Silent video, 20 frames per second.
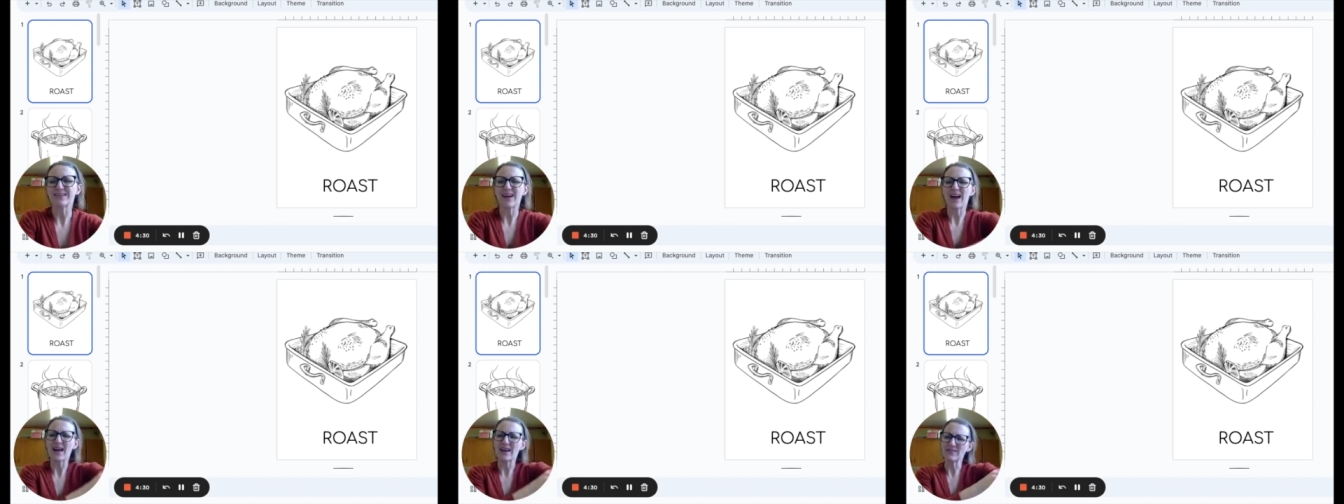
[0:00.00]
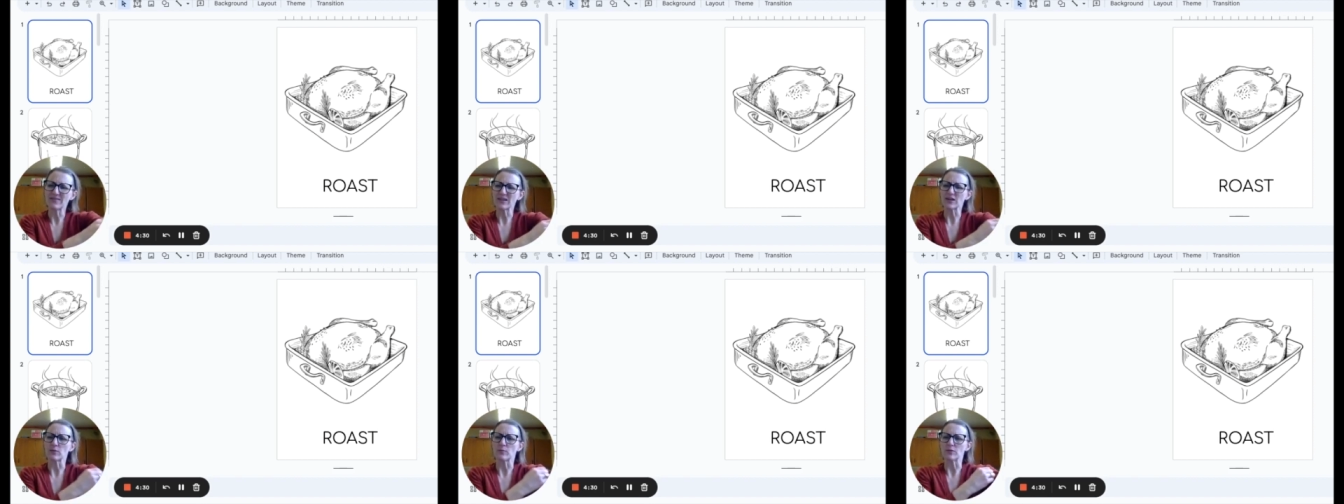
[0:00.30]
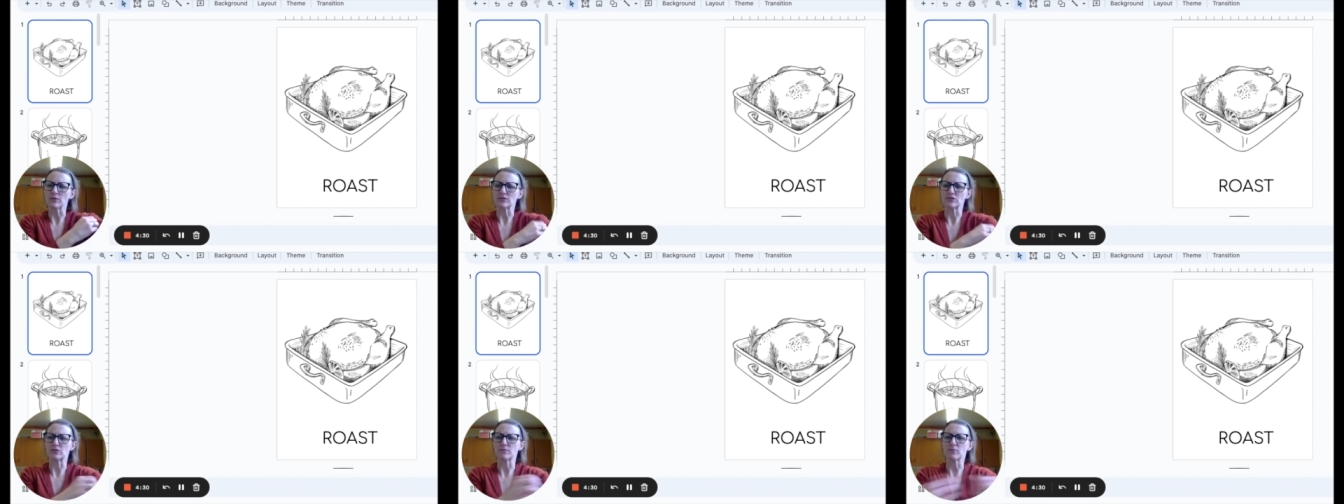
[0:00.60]
kind of like a
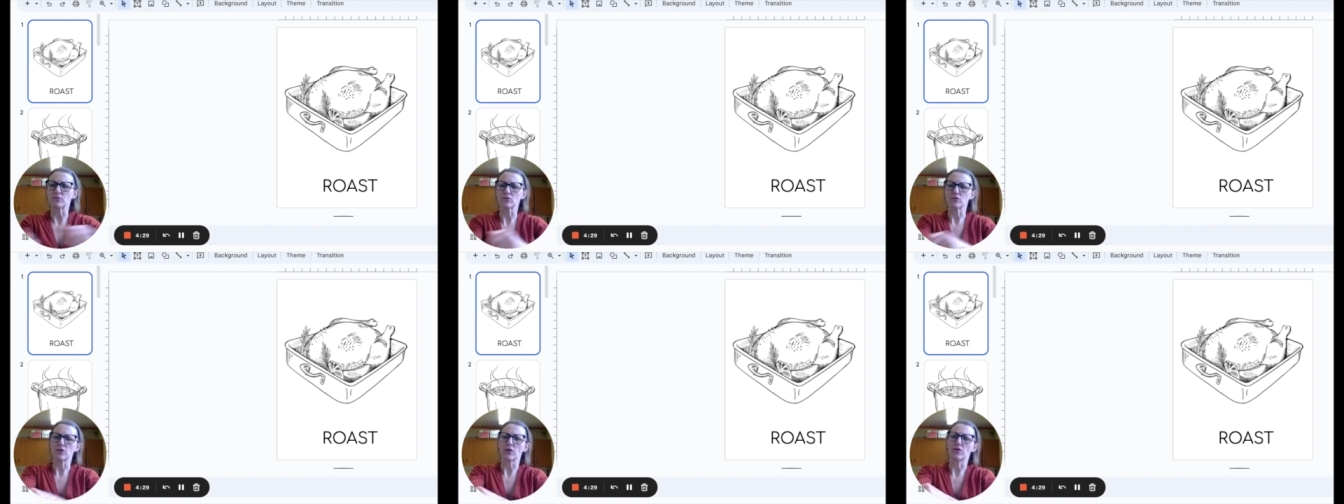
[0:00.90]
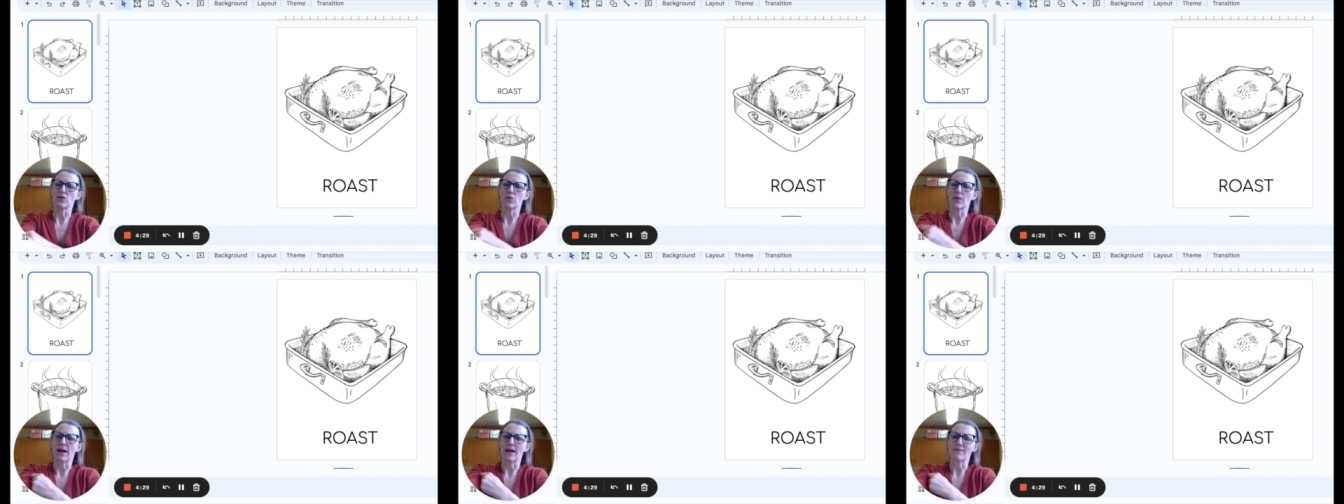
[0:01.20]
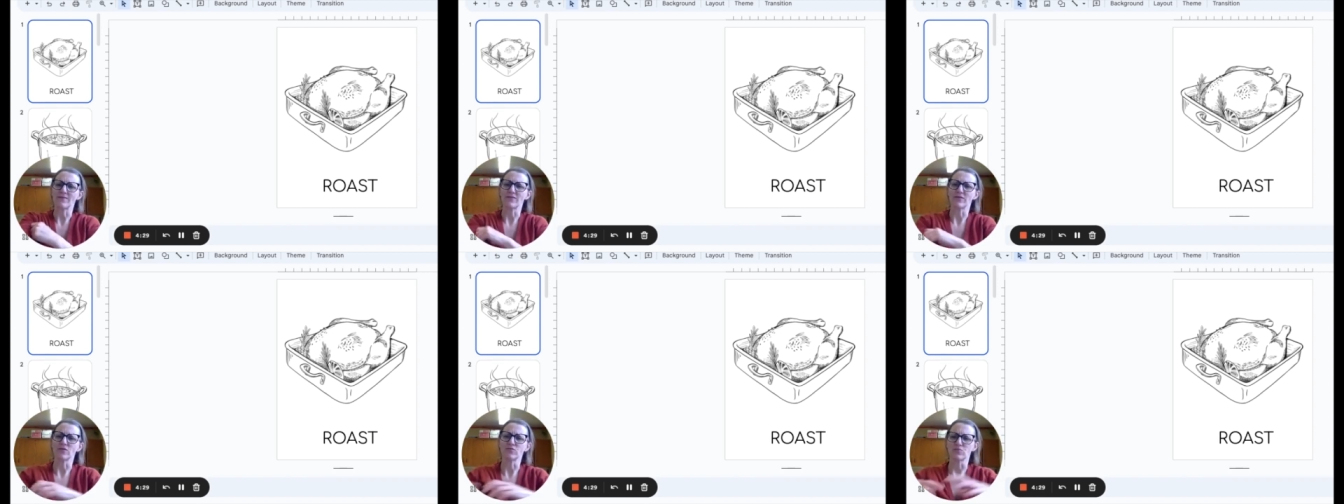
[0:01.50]
bulletin board, although I
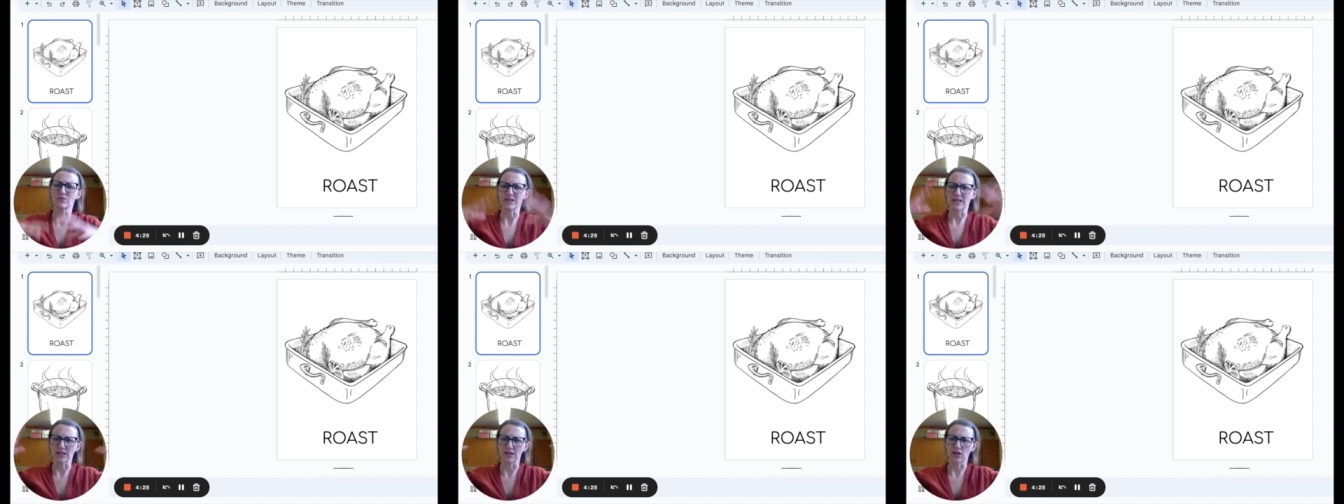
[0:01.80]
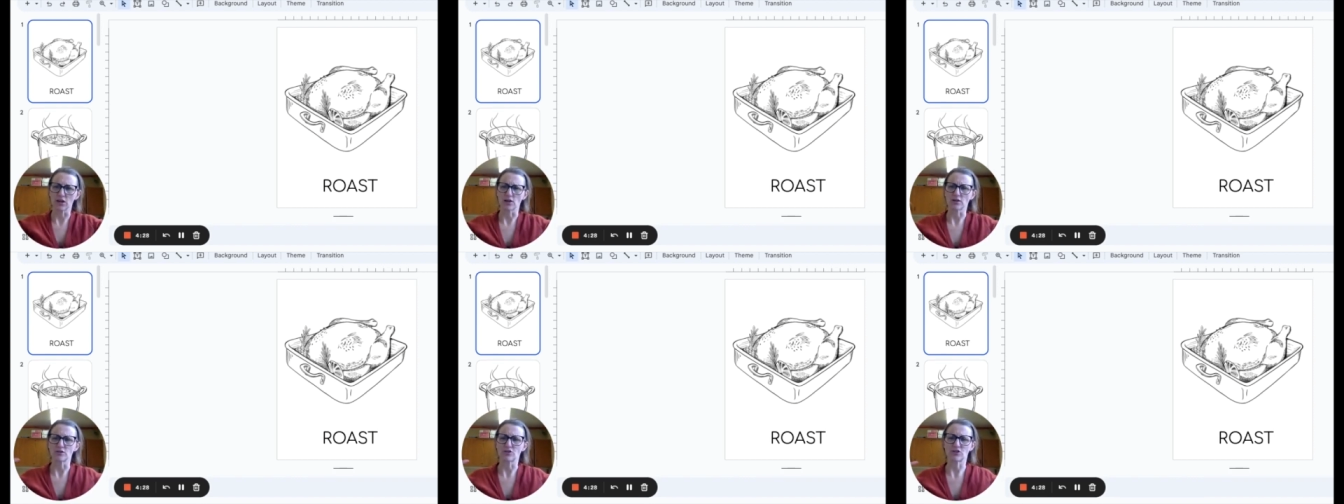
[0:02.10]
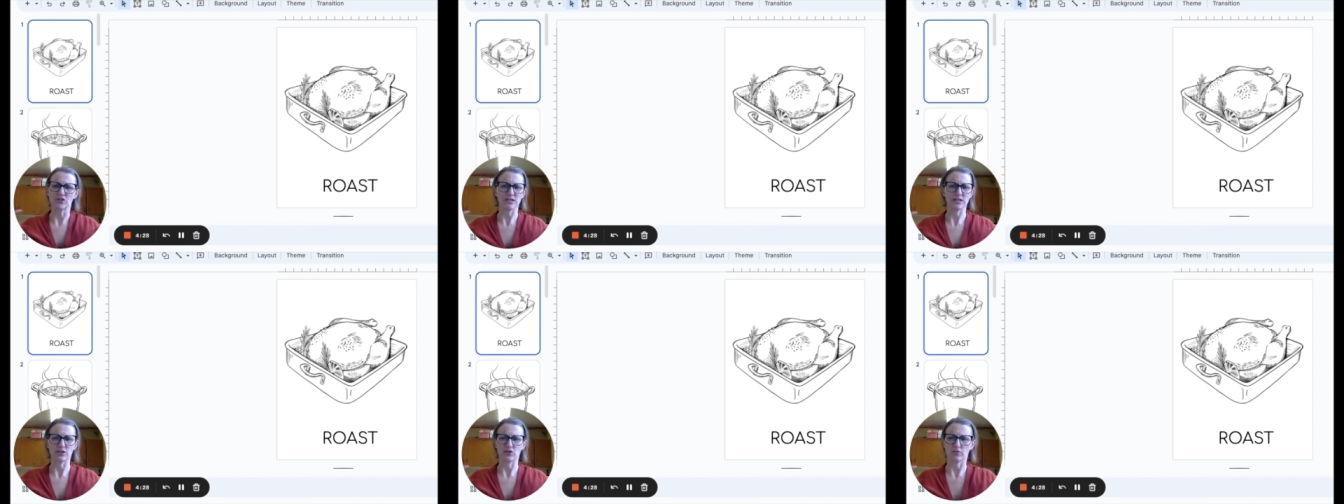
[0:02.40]
have really large
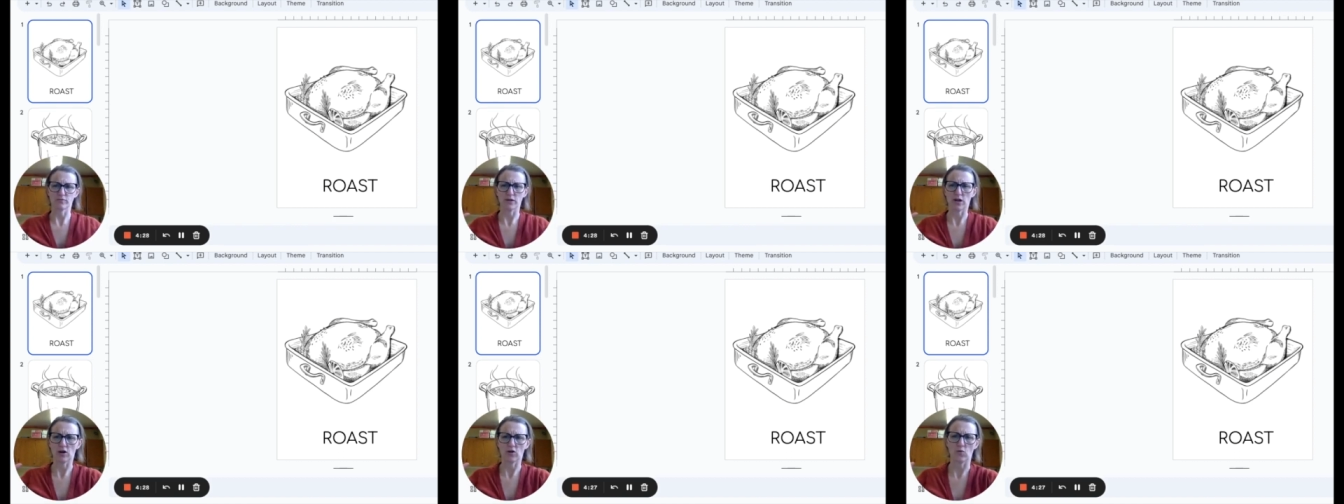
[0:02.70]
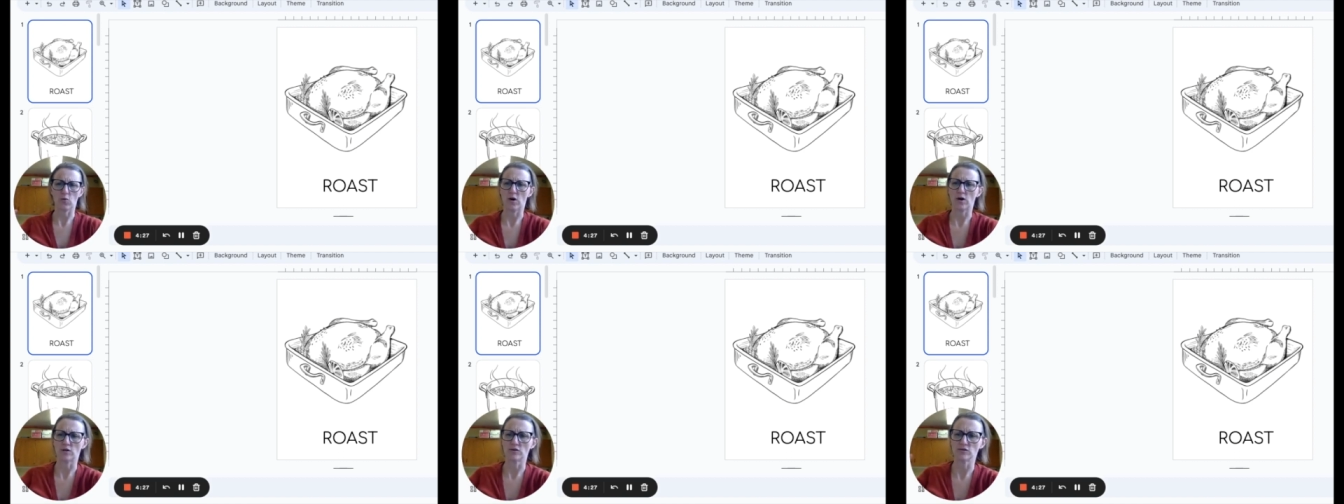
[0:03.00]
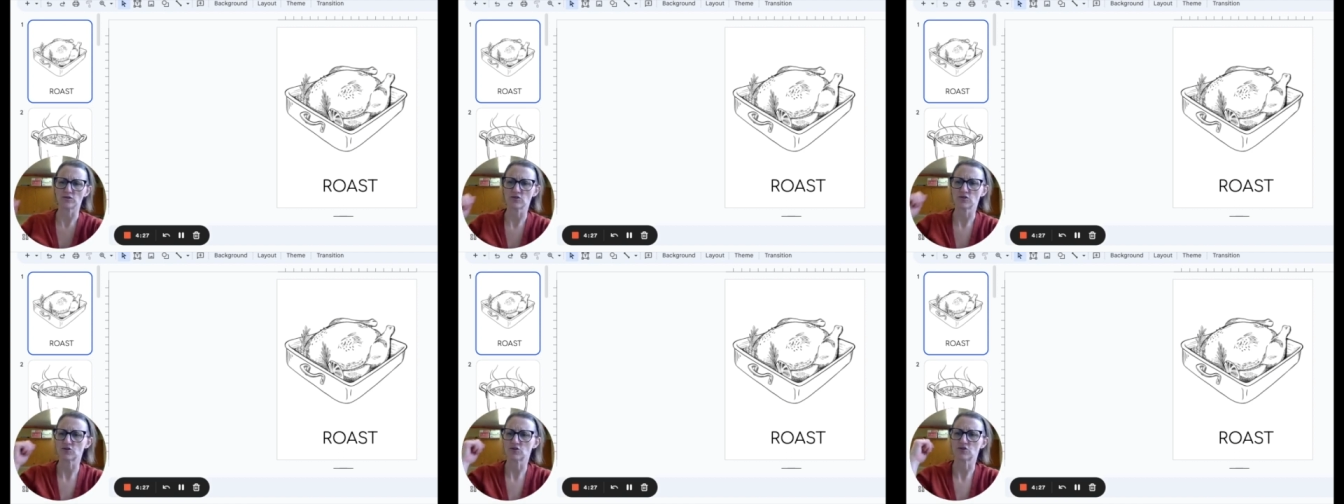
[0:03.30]
cinder block walls.